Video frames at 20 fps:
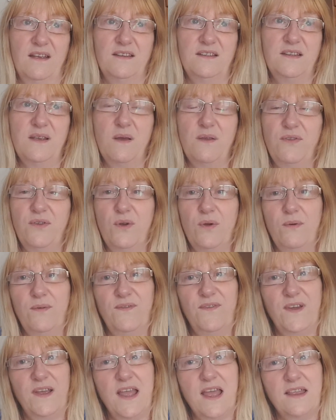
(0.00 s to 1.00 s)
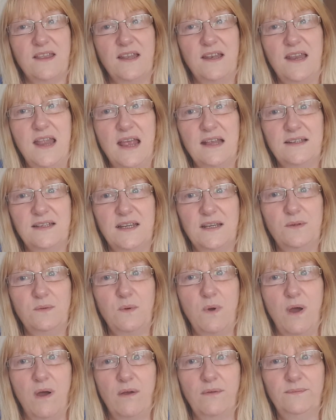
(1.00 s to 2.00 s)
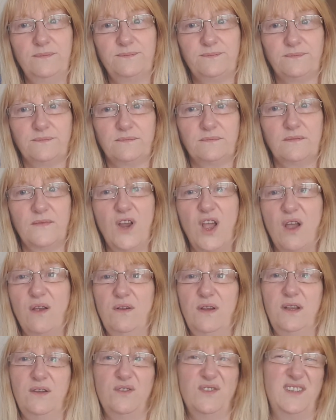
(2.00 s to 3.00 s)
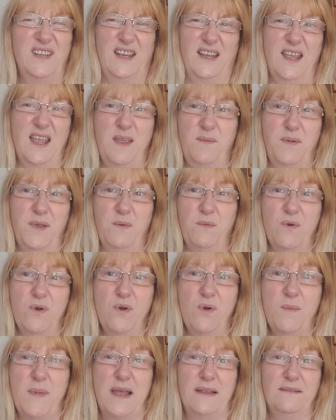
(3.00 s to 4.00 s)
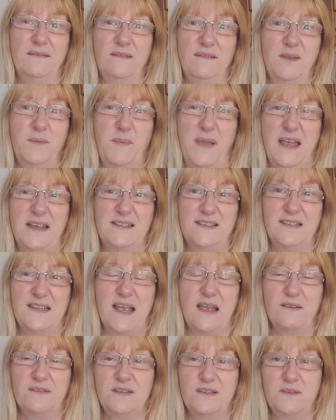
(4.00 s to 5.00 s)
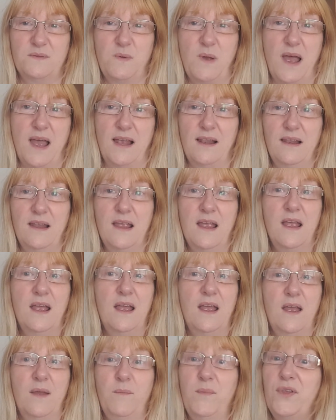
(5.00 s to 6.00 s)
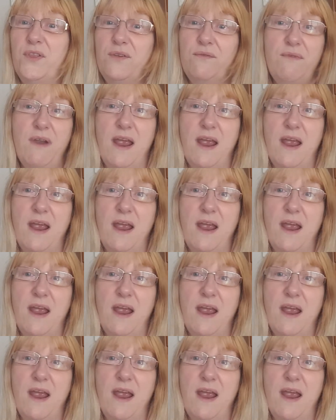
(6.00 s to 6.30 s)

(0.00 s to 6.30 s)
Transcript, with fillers: So I thought, well, forget the netted one. Not only does it keep it warm and the pests out as well, but the